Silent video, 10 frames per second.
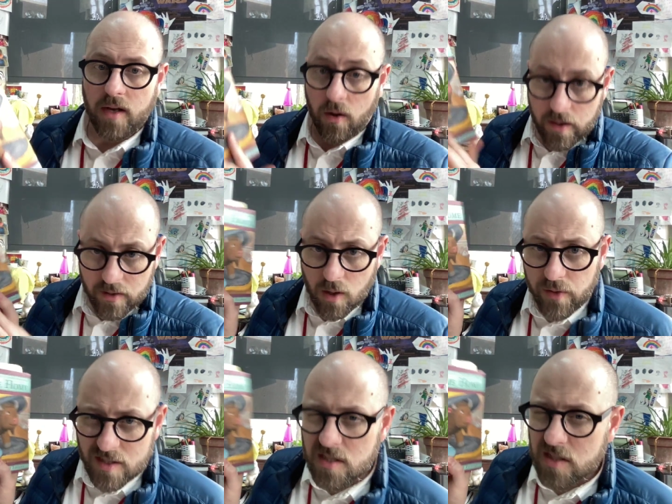Now, even
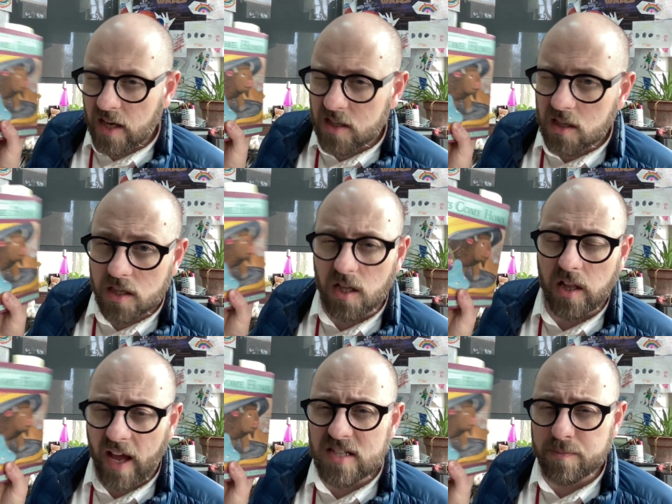though this is technically the
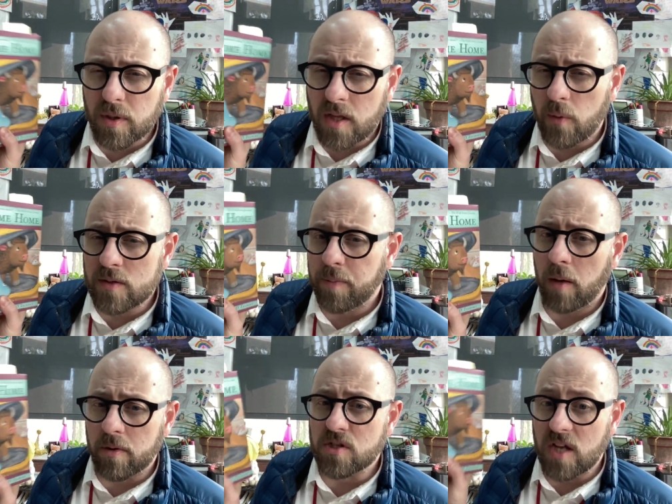last book that was
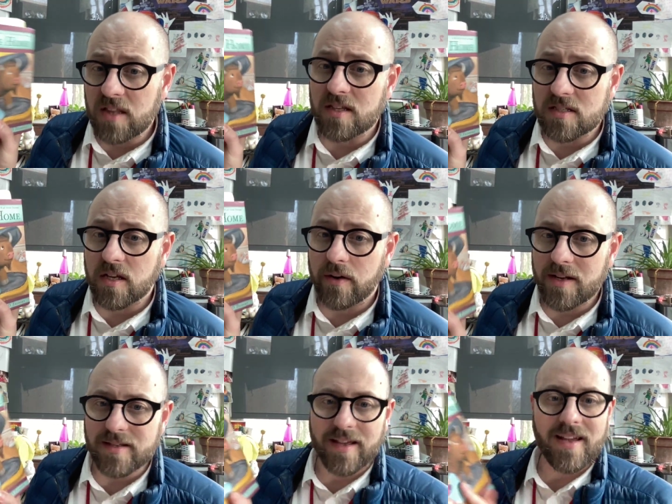published in this
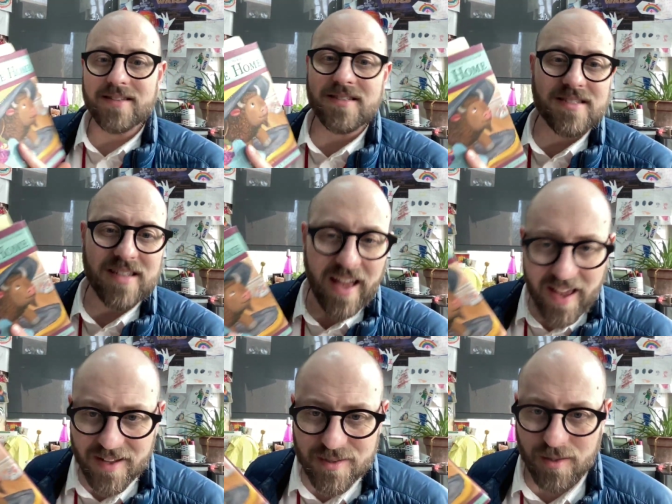series, it's
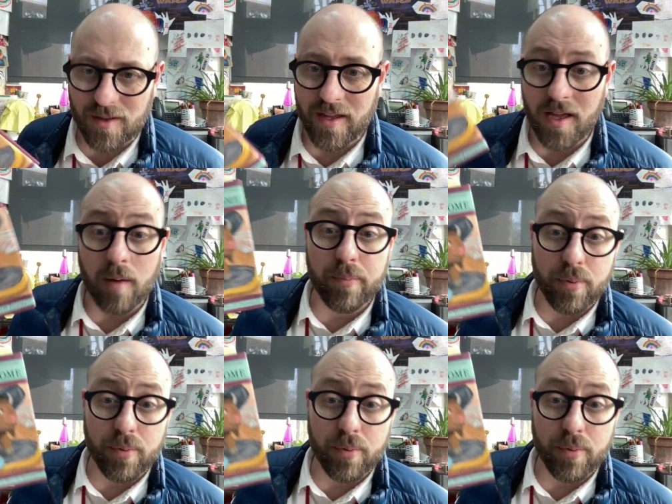actually a